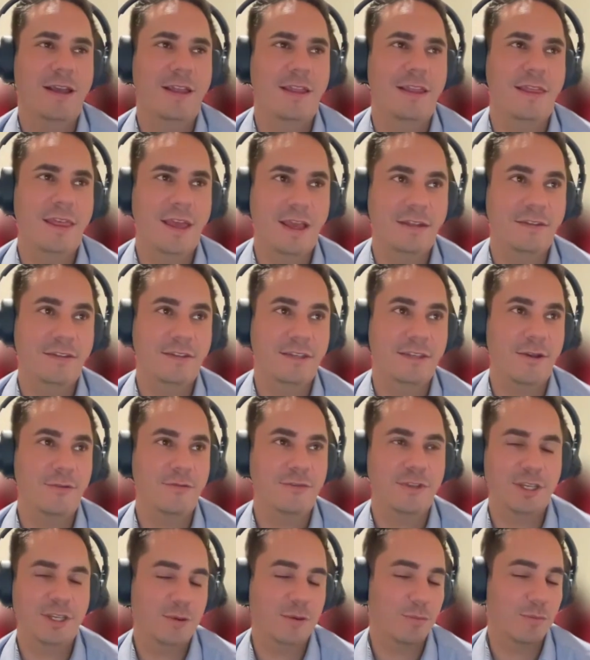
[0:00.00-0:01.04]
that sounds
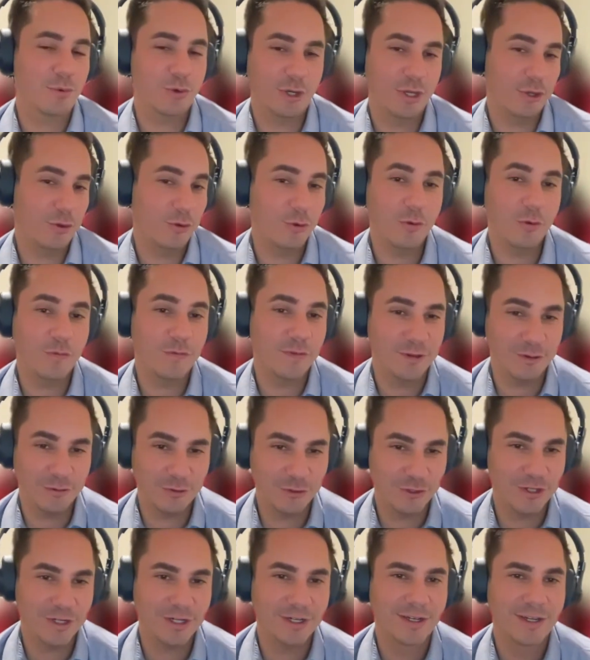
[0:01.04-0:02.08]
like a pretty cool
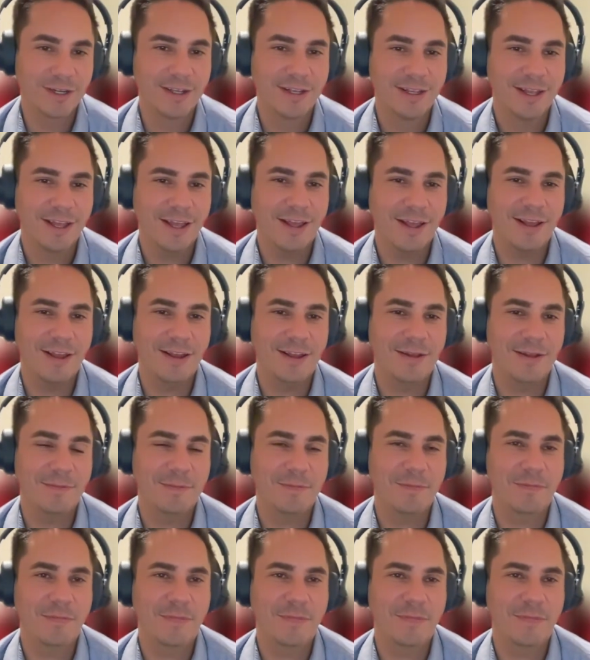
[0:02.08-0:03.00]
future. And